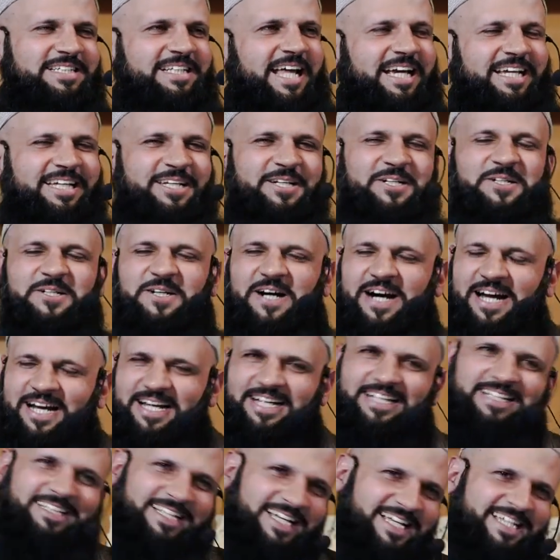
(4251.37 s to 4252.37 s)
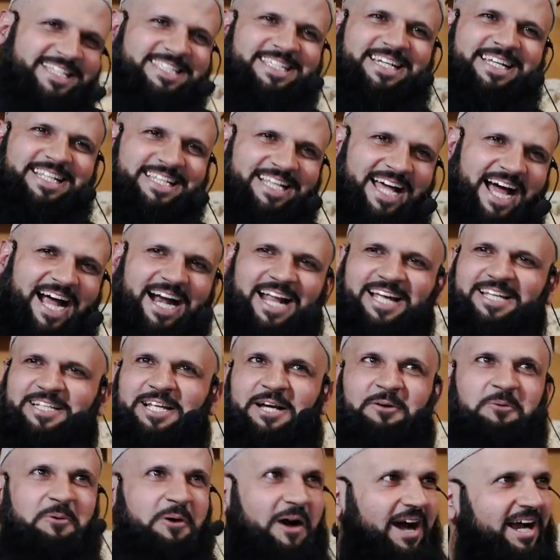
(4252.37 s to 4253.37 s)
He's like, You are this and that. And he's
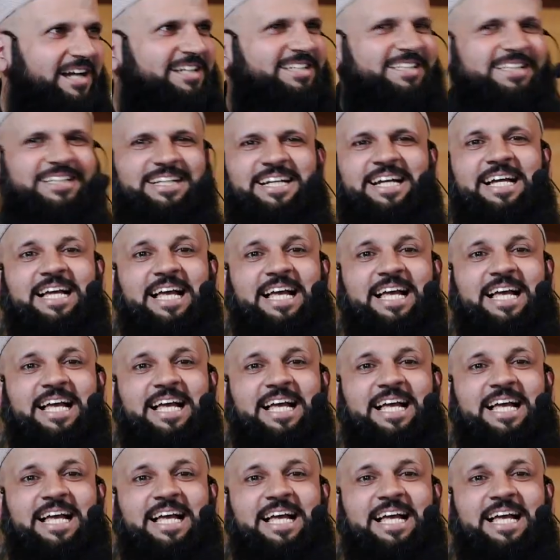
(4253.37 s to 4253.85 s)
like, What?